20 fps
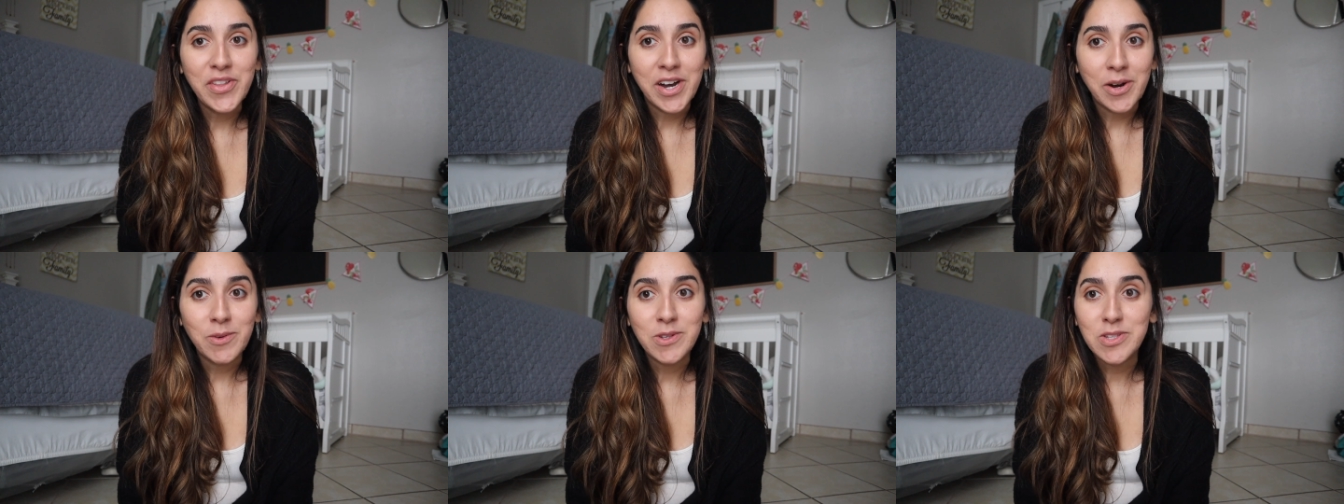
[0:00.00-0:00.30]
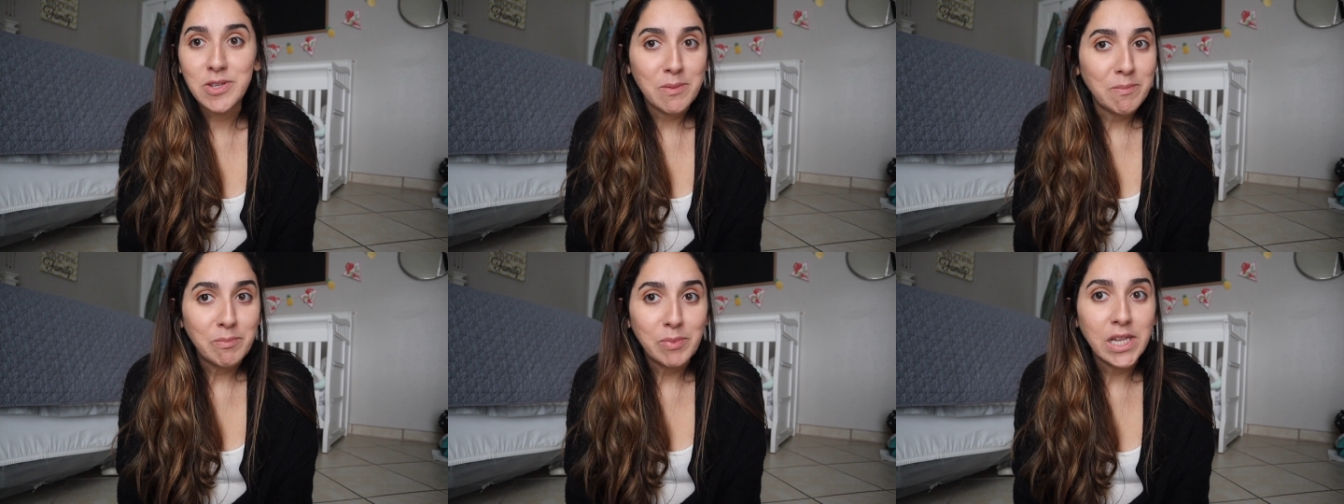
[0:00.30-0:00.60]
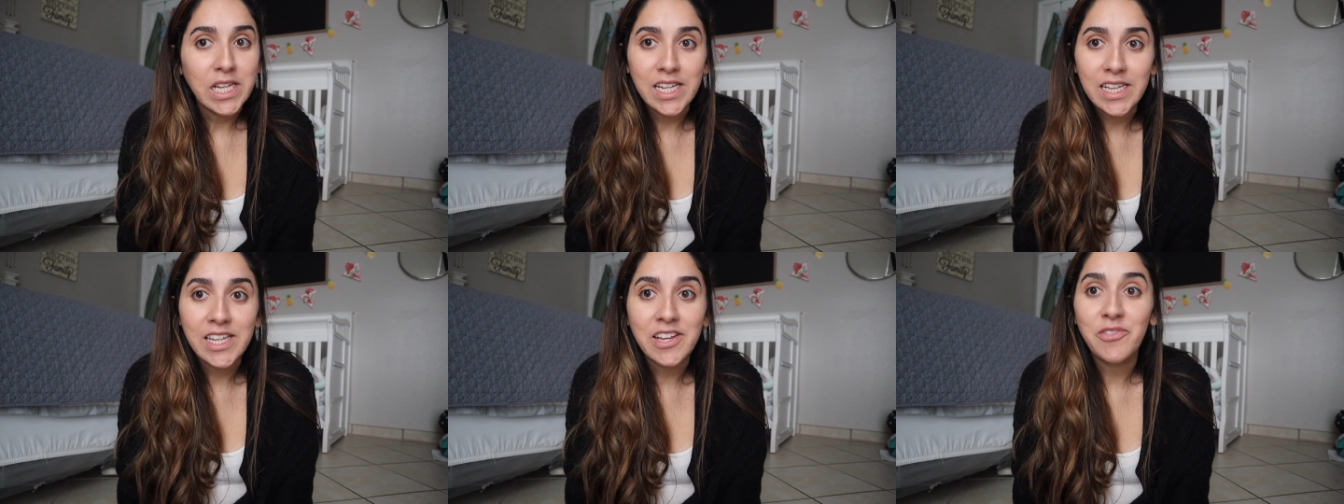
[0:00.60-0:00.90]
that I was
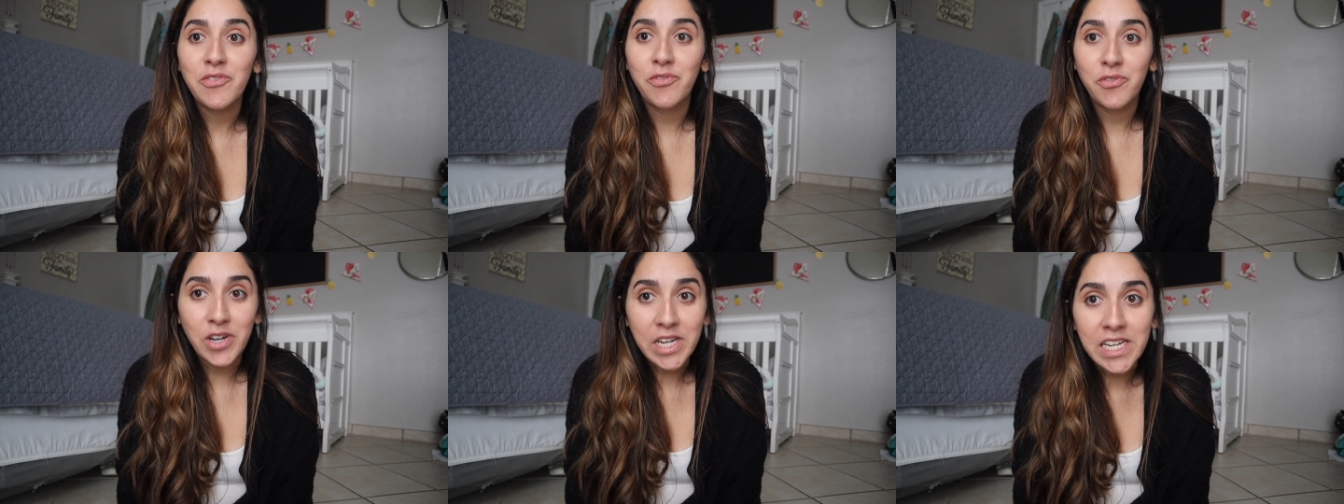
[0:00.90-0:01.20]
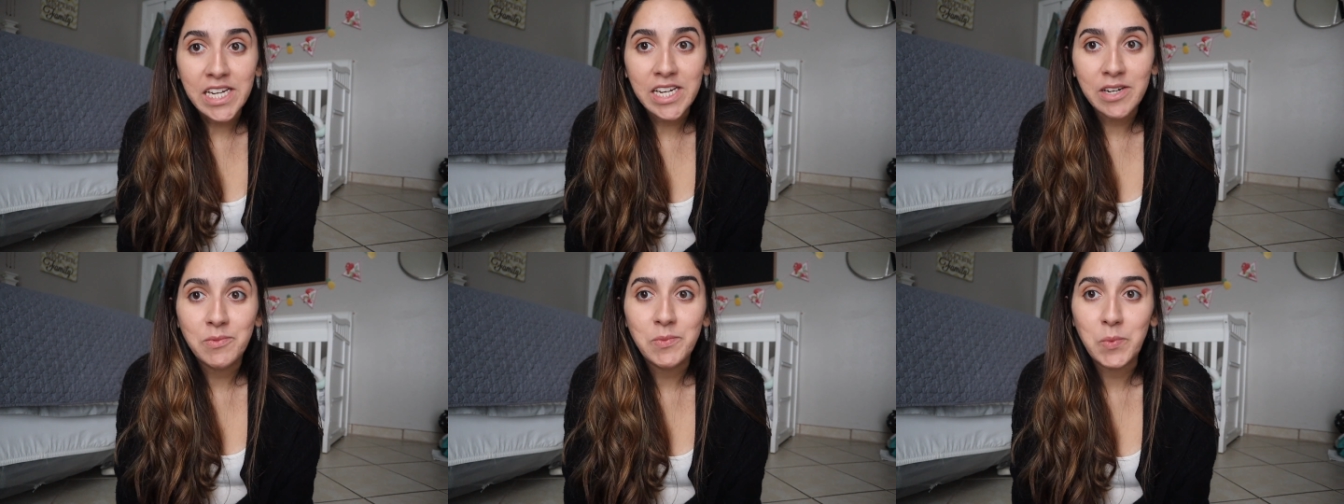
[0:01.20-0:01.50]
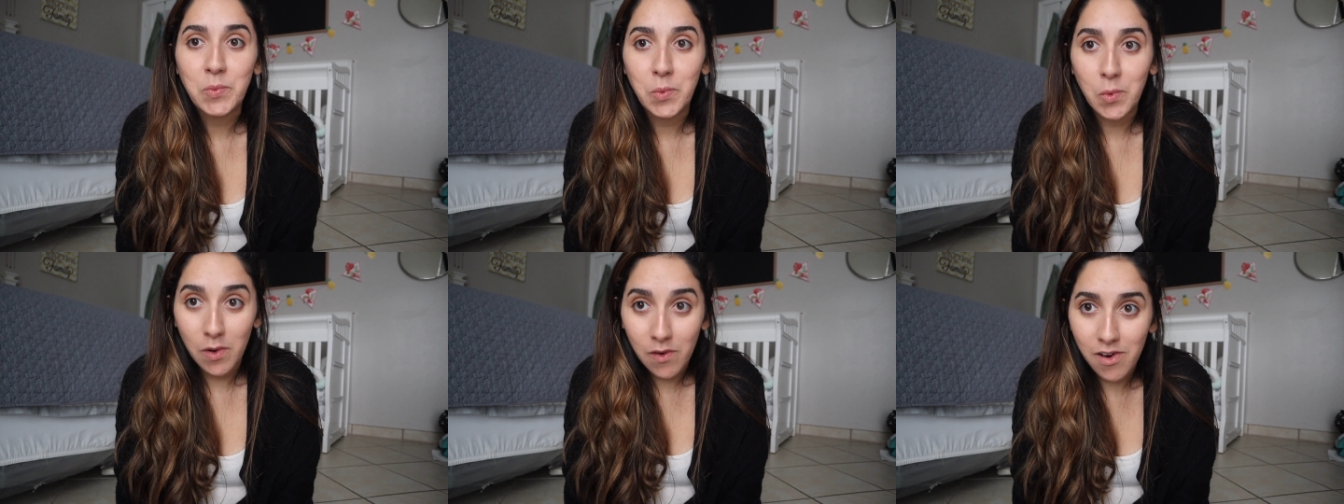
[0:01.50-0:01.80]
completely
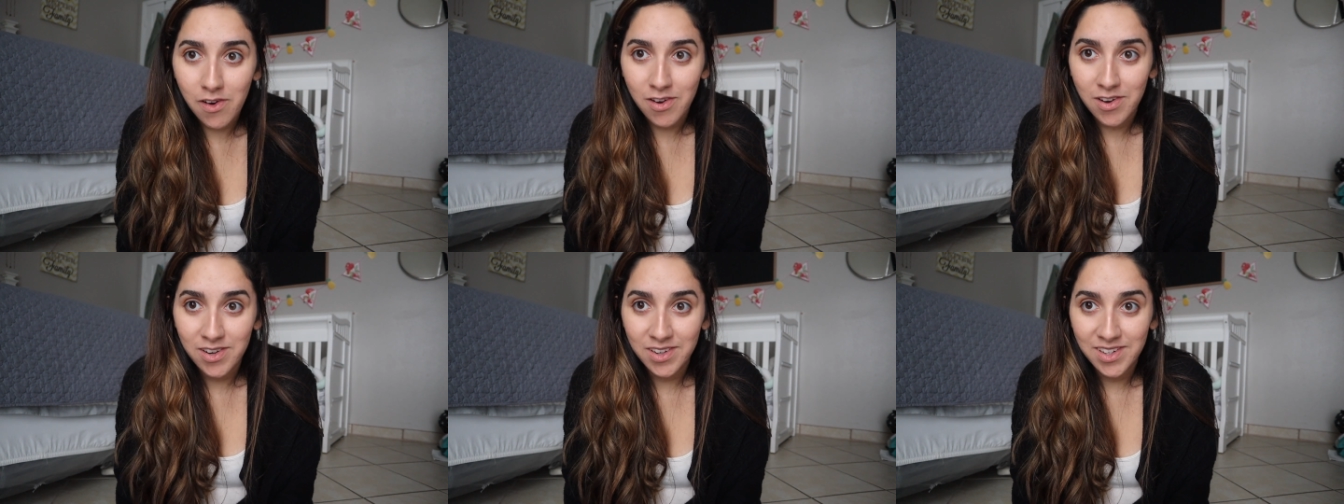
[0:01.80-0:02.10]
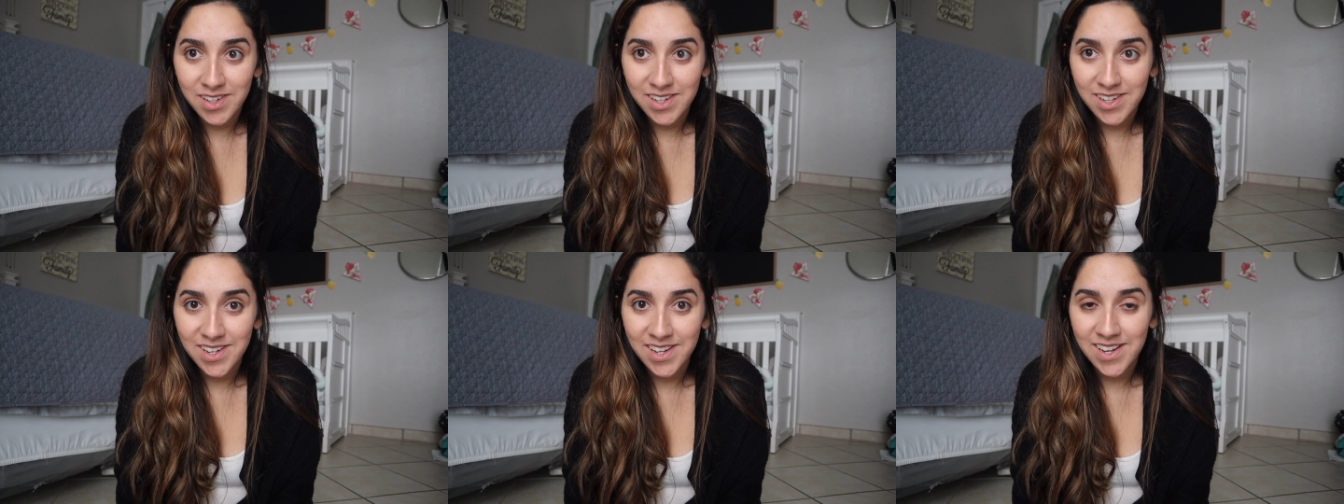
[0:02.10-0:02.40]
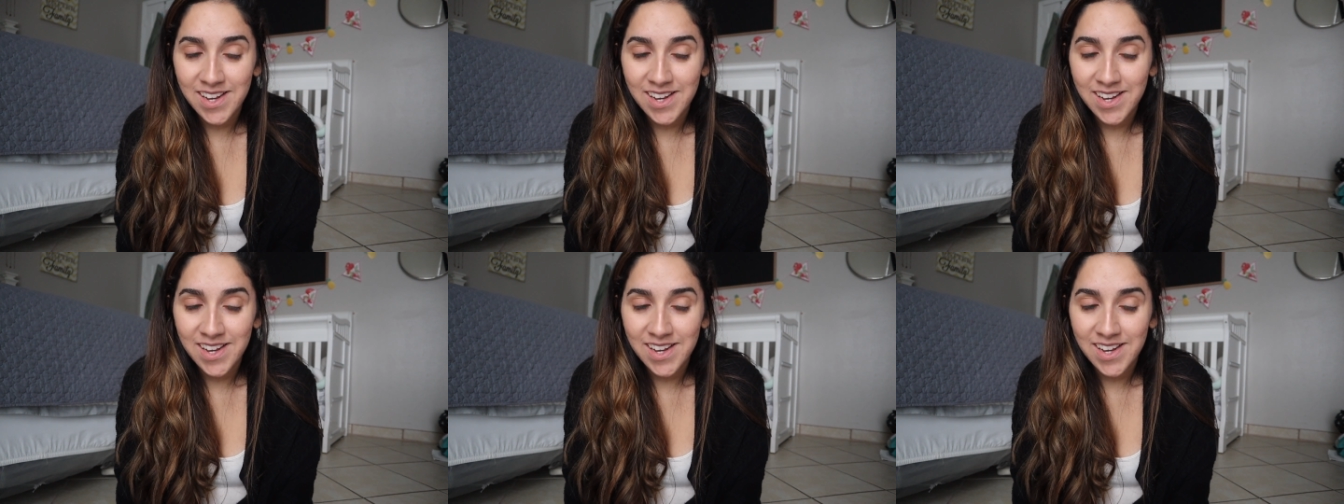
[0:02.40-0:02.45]
freaking wrong.